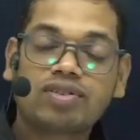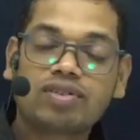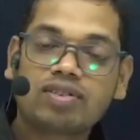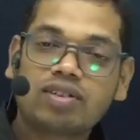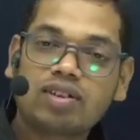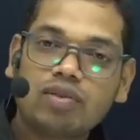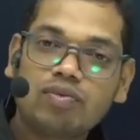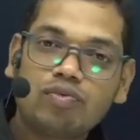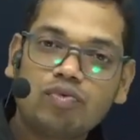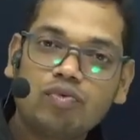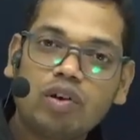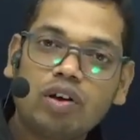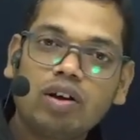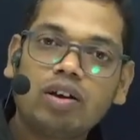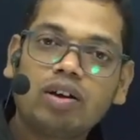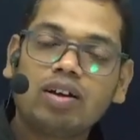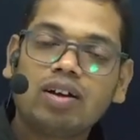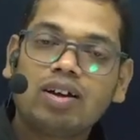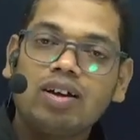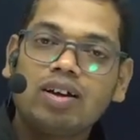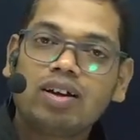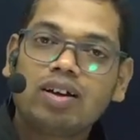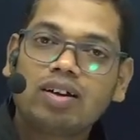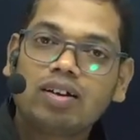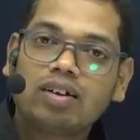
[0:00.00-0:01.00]
Some will
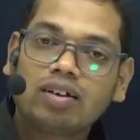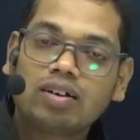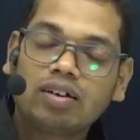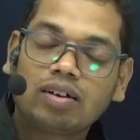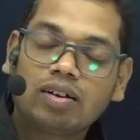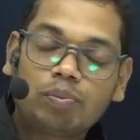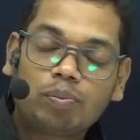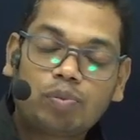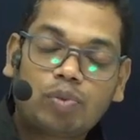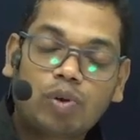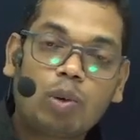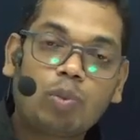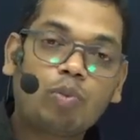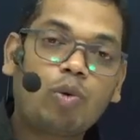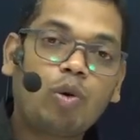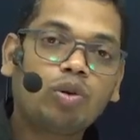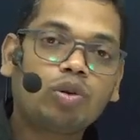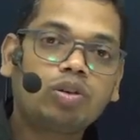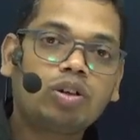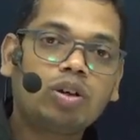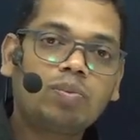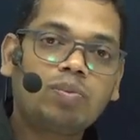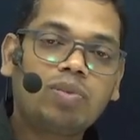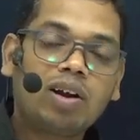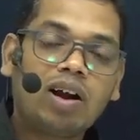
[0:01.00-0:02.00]
promote
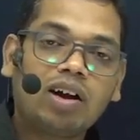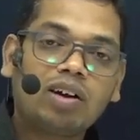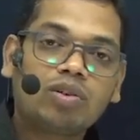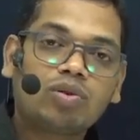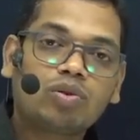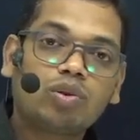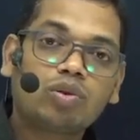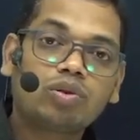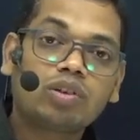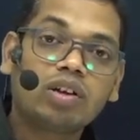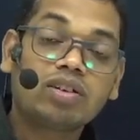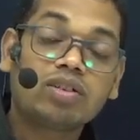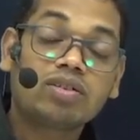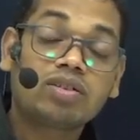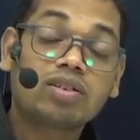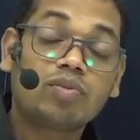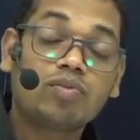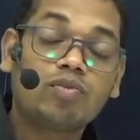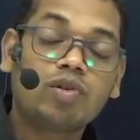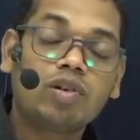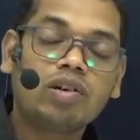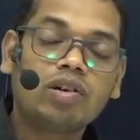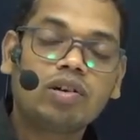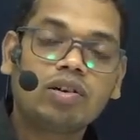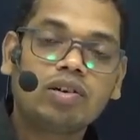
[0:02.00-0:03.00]
the plant growth and some
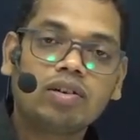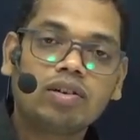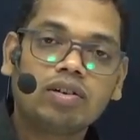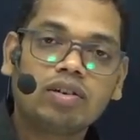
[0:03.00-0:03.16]
will